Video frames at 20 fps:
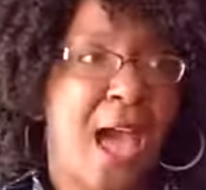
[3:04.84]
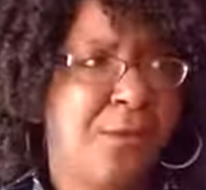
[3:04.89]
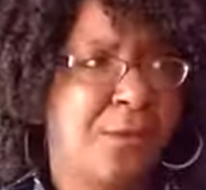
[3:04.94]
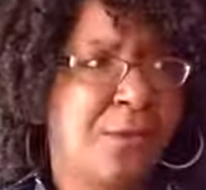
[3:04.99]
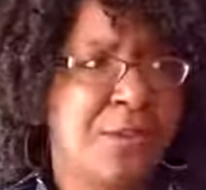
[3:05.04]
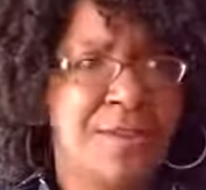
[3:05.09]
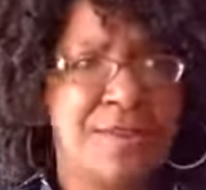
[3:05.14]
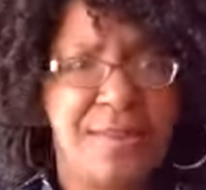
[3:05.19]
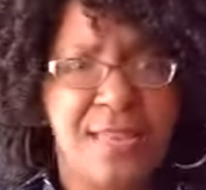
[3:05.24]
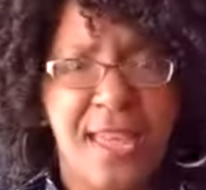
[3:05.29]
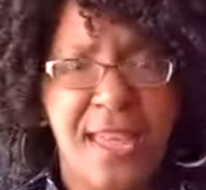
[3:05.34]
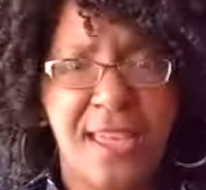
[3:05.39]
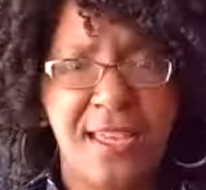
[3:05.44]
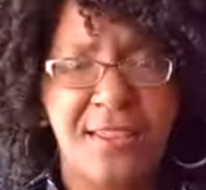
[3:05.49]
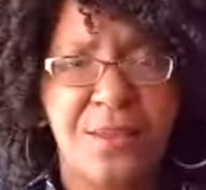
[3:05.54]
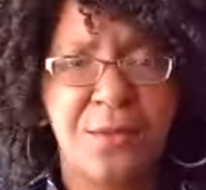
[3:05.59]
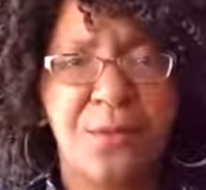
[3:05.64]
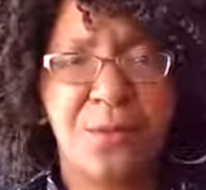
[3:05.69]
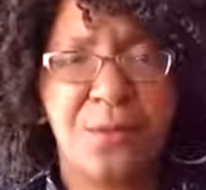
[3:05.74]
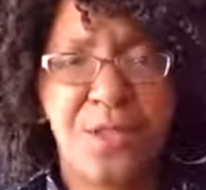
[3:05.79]
will say
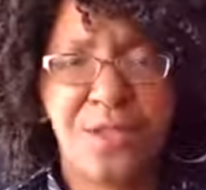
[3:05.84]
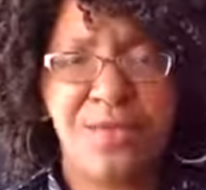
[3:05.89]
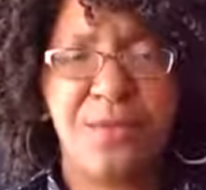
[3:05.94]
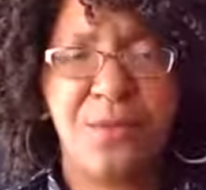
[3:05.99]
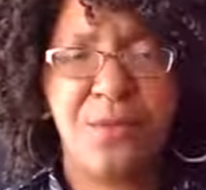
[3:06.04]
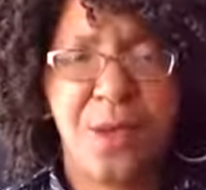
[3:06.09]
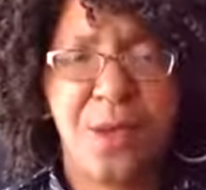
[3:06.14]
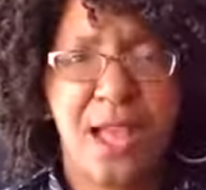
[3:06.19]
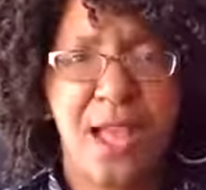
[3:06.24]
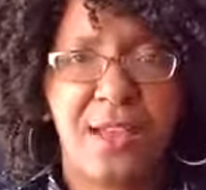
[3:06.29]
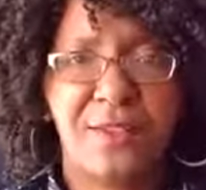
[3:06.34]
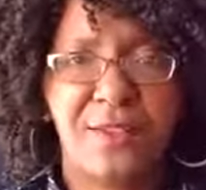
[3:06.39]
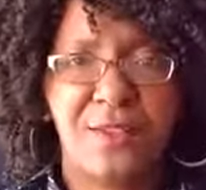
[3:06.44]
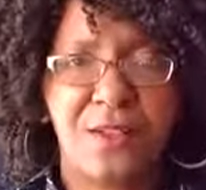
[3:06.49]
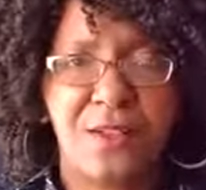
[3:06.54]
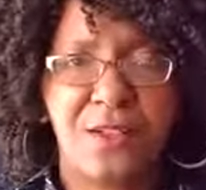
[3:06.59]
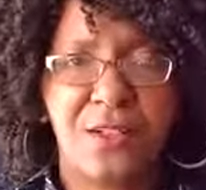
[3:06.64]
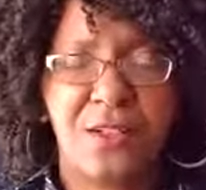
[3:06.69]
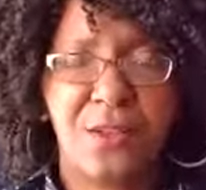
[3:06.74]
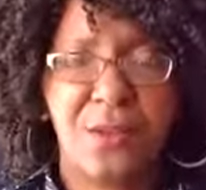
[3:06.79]
the reason why I
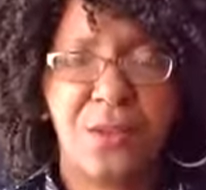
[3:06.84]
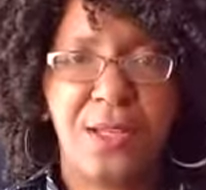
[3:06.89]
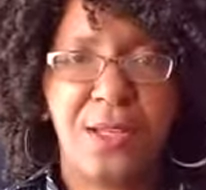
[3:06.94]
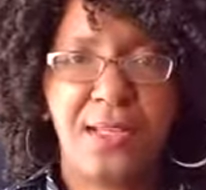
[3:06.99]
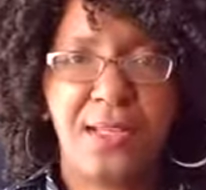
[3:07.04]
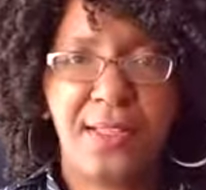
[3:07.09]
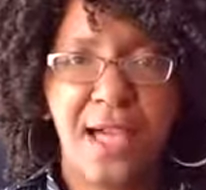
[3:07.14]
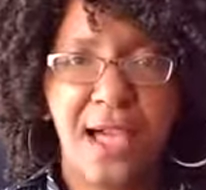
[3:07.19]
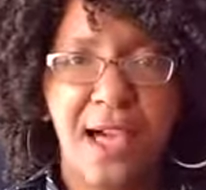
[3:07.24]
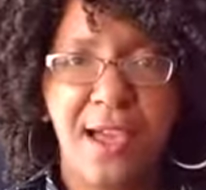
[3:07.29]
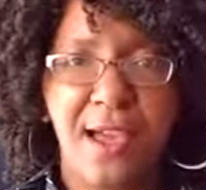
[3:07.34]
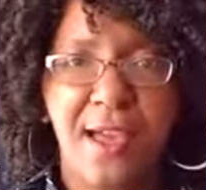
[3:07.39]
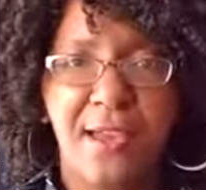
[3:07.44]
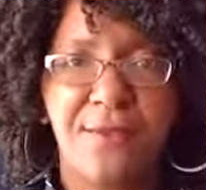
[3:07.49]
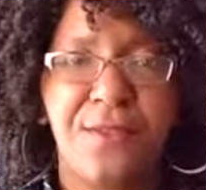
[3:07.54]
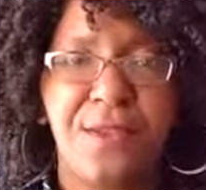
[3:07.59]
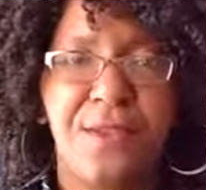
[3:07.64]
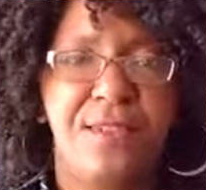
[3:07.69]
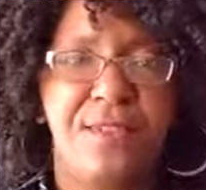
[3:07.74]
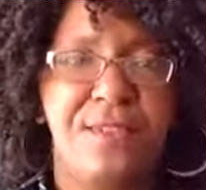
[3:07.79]
started going
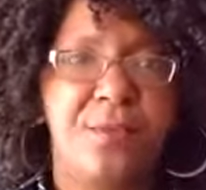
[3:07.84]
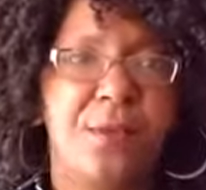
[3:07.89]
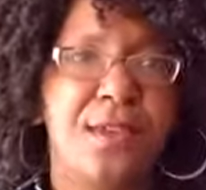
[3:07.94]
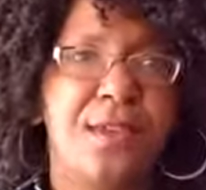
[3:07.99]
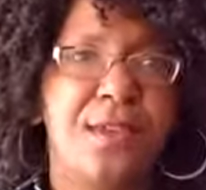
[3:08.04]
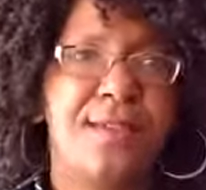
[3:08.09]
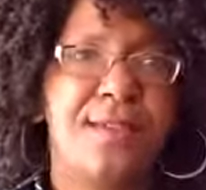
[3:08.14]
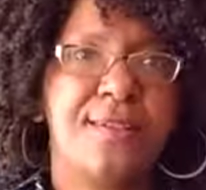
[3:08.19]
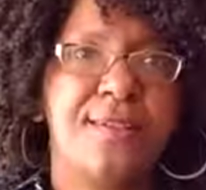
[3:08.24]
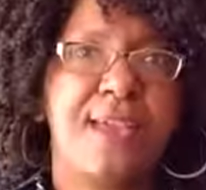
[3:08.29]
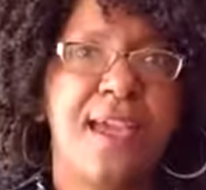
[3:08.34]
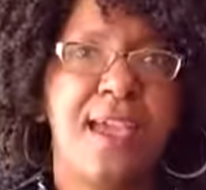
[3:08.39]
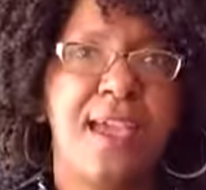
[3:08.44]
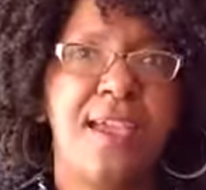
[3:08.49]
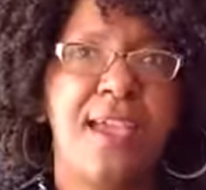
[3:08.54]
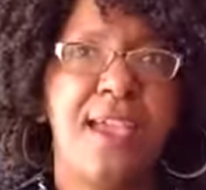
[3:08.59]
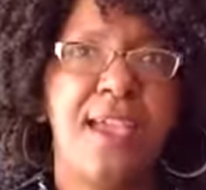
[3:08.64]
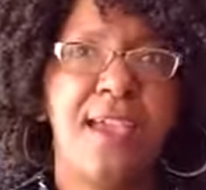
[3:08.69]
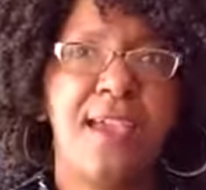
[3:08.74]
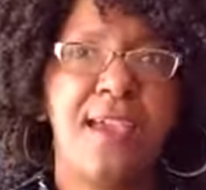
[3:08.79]
live is because I
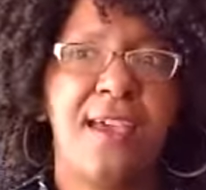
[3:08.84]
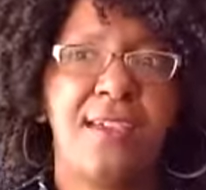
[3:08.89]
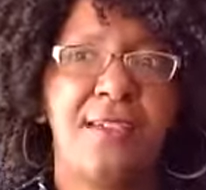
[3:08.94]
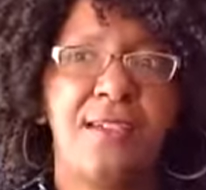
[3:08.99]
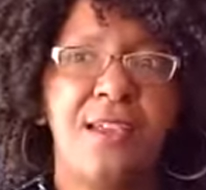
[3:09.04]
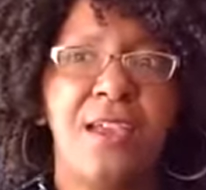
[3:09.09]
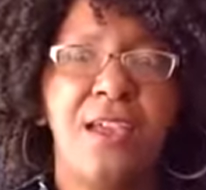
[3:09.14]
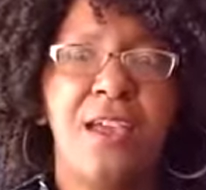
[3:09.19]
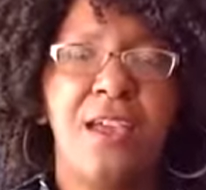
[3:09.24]
had